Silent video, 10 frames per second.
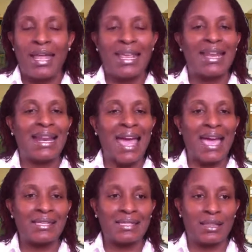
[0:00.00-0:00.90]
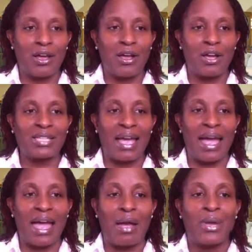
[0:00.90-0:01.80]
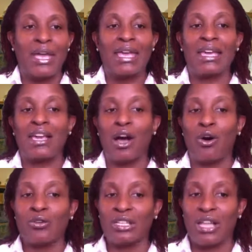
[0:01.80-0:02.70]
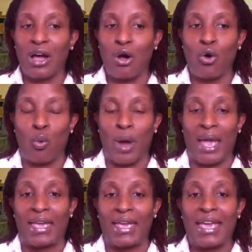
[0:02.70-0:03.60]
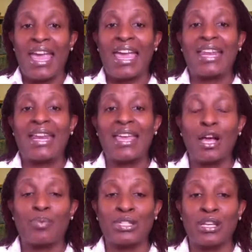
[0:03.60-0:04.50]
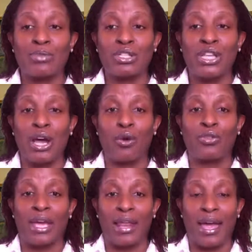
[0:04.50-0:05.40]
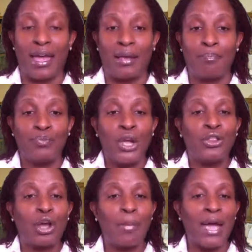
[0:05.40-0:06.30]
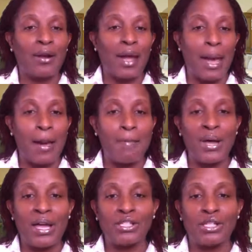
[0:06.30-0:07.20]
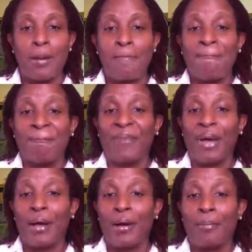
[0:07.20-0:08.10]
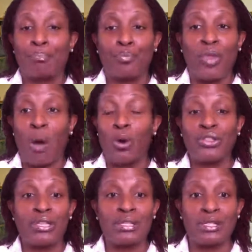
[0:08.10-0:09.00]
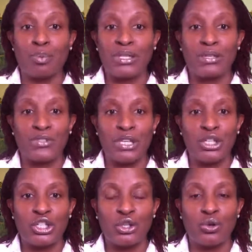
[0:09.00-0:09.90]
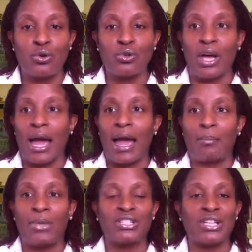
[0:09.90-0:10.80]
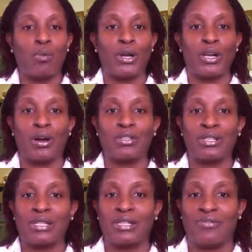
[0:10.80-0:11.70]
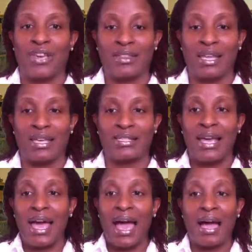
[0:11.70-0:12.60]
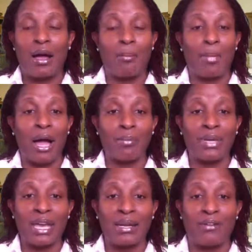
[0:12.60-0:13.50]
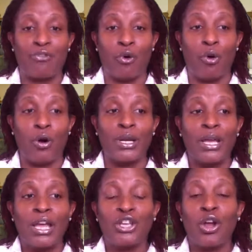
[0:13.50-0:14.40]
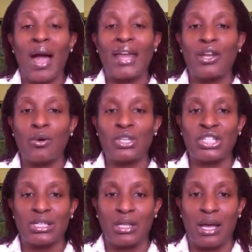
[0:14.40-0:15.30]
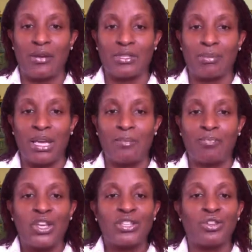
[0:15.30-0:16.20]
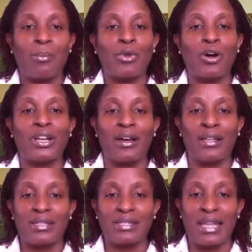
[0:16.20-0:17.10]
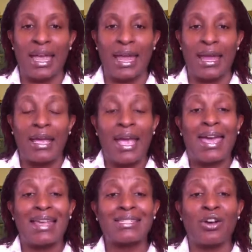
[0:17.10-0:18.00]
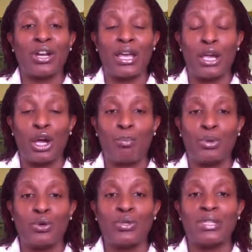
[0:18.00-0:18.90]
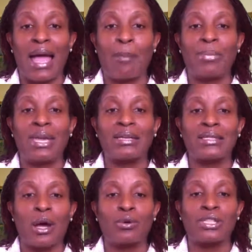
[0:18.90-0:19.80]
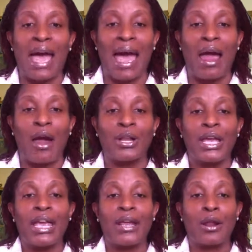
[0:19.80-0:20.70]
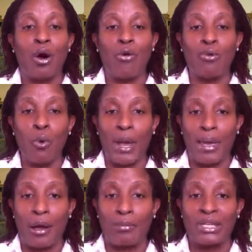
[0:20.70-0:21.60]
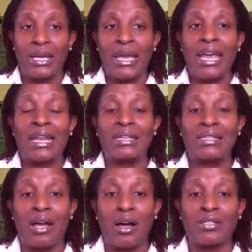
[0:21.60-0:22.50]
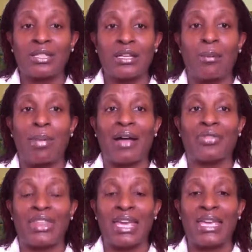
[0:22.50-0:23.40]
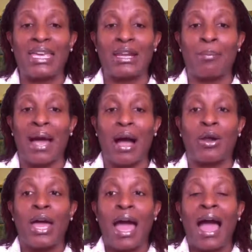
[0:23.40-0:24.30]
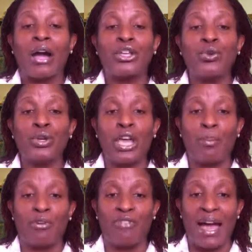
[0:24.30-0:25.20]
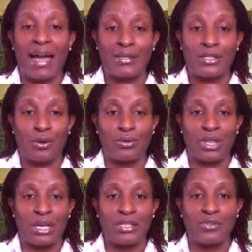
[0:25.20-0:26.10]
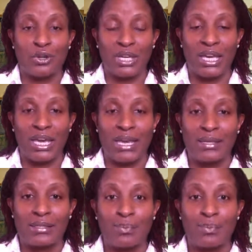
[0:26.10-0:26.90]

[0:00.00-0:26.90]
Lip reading: It lasts a long time, it goes a long way, and it helps them to know that, hey, no matter how much I want these expensive tennis shoes or how much I want to go to this event that mom can't afford. I know that she loves me, so I'm going to understand, and that's going to help you stop being so tired and overwhelmed and exhausted about thinking about how you can provide certain things for your kids.